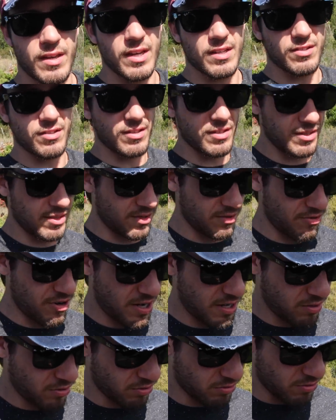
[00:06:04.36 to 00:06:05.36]
okay, so there's this
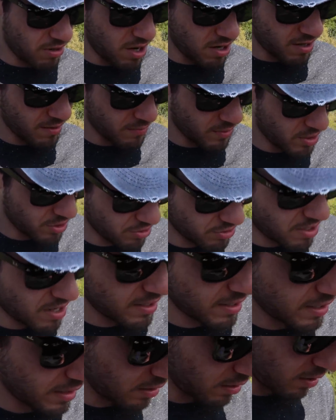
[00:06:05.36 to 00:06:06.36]
really cool rock. I'm gonna
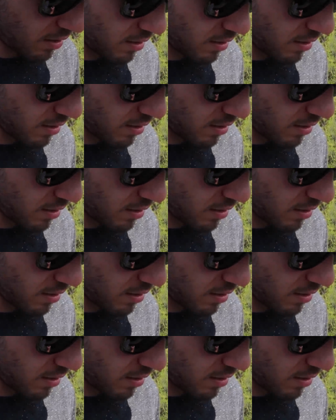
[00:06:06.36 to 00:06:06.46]
try and get